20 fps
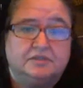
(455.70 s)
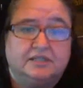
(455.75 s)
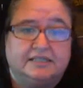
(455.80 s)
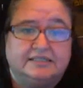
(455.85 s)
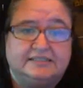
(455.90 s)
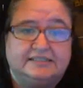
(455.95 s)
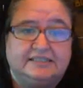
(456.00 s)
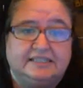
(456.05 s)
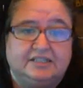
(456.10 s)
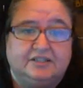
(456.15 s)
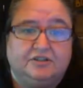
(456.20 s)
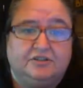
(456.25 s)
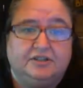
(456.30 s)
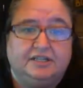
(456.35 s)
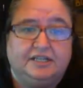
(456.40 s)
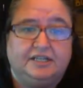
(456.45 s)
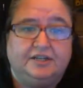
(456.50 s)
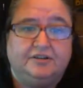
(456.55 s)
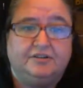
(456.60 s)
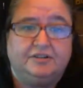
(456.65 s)
sticker
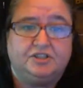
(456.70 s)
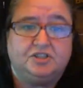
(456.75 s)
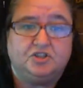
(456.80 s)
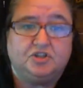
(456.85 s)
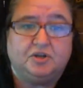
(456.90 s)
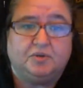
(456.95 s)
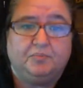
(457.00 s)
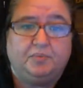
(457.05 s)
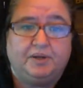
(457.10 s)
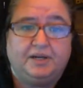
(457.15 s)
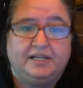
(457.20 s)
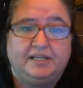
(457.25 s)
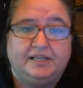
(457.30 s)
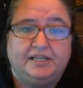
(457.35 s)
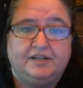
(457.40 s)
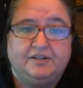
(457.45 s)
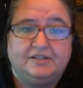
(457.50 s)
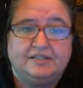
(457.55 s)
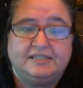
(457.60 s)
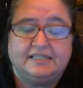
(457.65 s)
here that you can put in
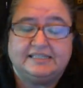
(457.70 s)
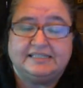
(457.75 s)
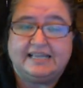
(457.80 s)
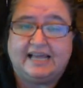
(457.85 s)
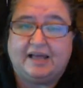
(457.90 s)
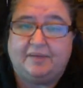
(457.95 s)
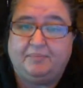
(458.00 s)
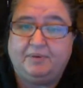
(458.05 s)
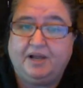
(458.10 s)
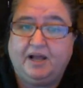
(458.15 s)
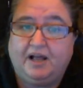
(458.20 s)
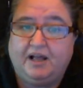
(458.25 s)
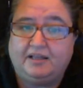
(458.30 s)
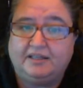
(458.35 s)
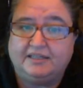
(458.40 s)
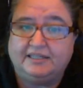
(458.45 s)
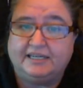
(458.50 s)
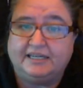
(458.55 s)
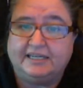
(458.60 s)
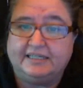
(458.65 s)
there that says Happy
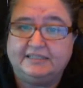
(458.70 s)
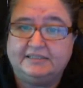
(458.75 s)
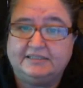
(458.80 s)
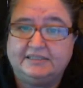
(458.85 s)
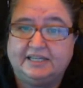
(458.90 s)
Holidays.